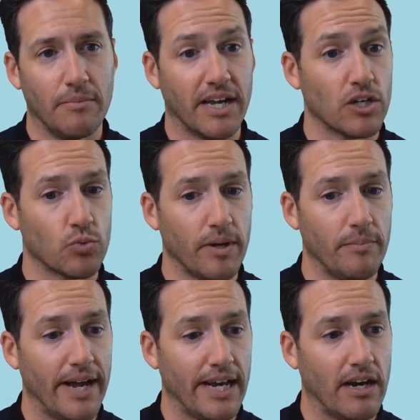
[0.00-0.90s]
because we
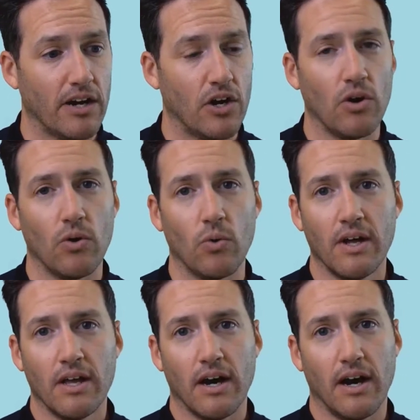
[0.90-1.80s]
might not know
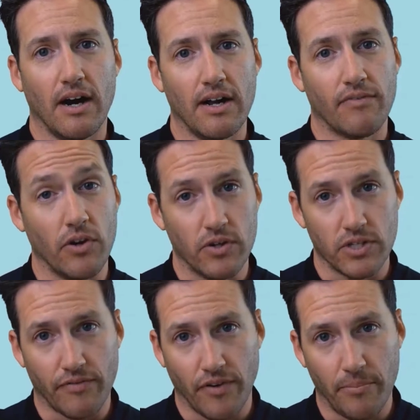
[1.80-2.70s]
if they're
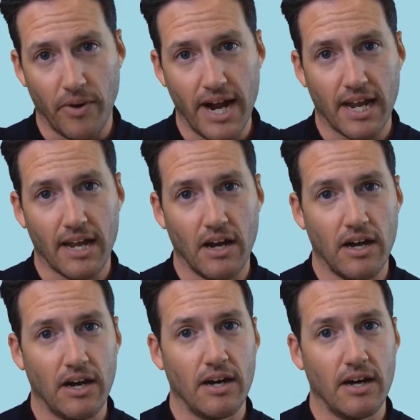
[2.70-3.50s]
using the front brake